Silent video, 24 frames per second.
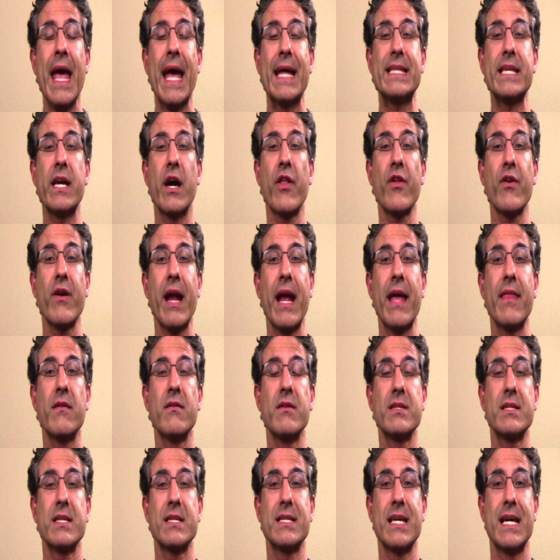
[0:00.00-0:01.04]
On the other hand,
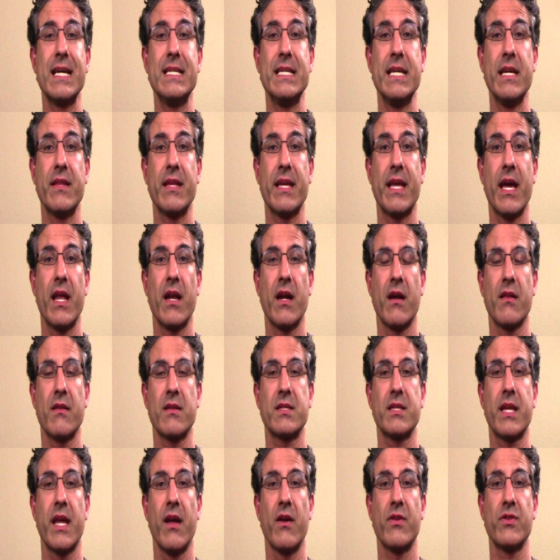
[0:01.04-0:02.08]
there is this idea that getting on
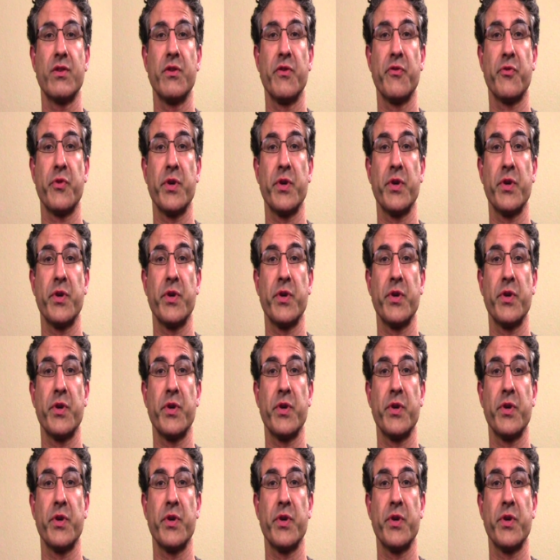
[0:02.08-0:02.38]
the scale too